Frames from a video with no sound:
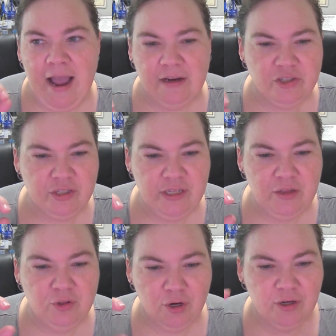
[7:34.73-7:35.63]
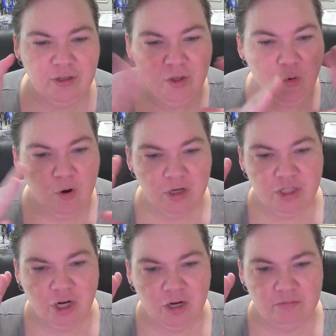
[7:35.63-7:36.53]
actually learn the org
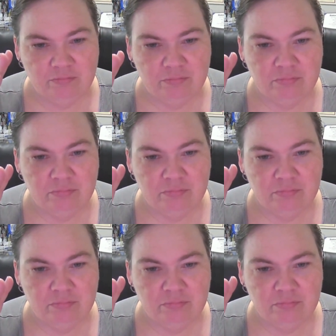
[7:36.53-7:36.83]
chart